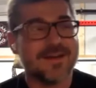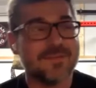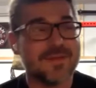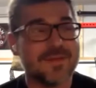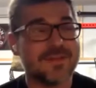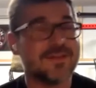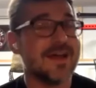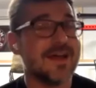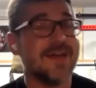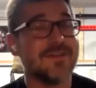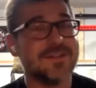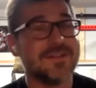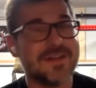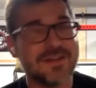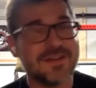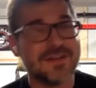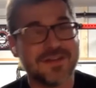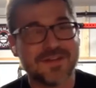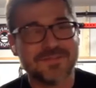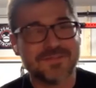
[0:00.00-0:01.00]
Because I have a
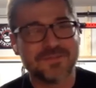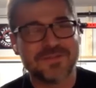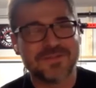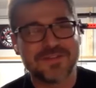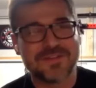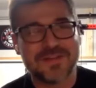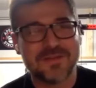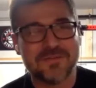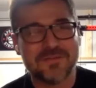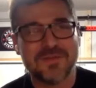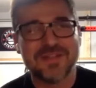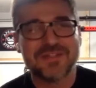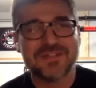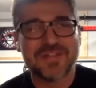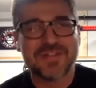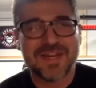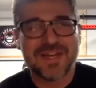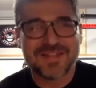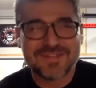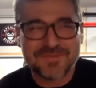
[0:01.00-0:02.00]
ton of customers that come to me
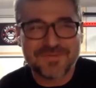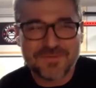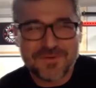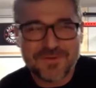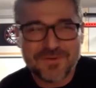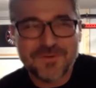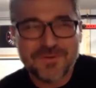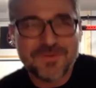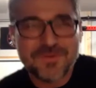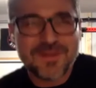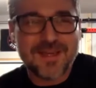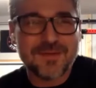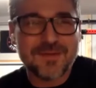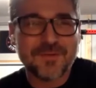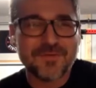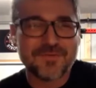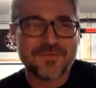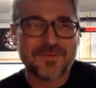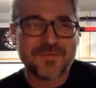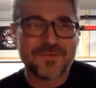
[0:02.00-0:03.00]
just for new
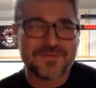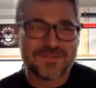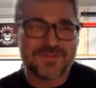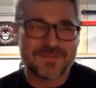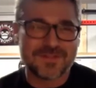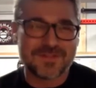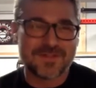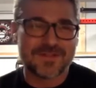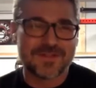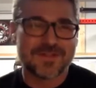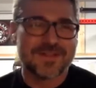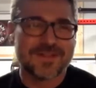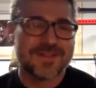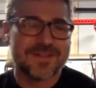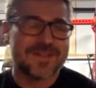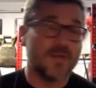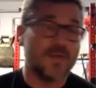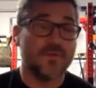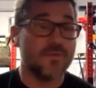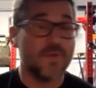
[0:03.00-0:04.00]
cables for their slinger.
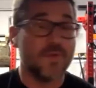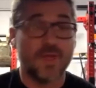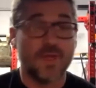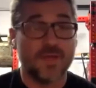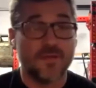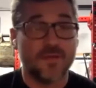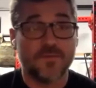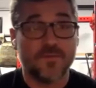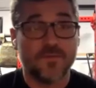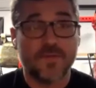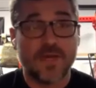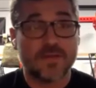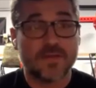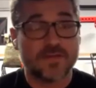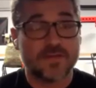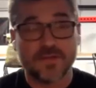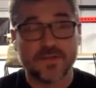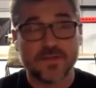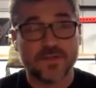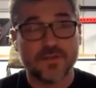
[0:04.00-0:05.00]
And if you got
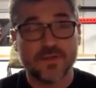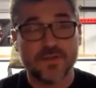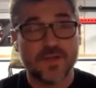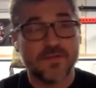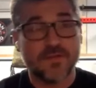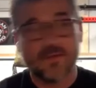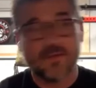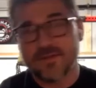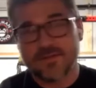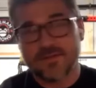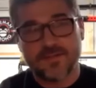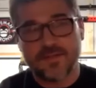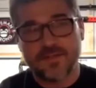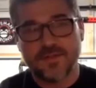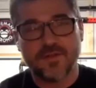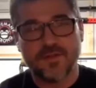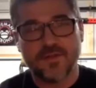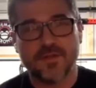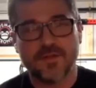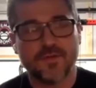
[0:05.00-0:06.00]
a slinger and you love it
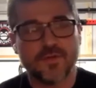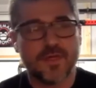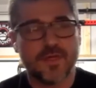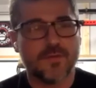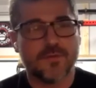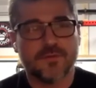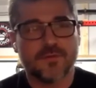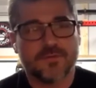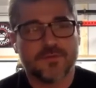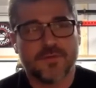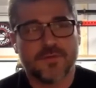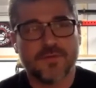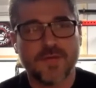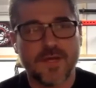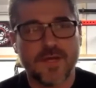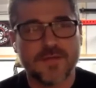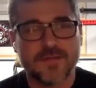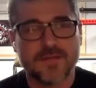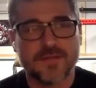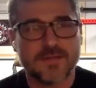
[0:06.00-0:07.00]
and you need a new cable,
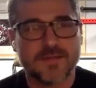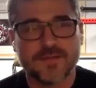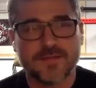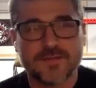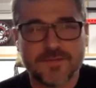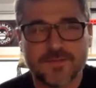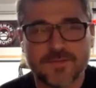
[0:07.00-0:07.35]
contact us.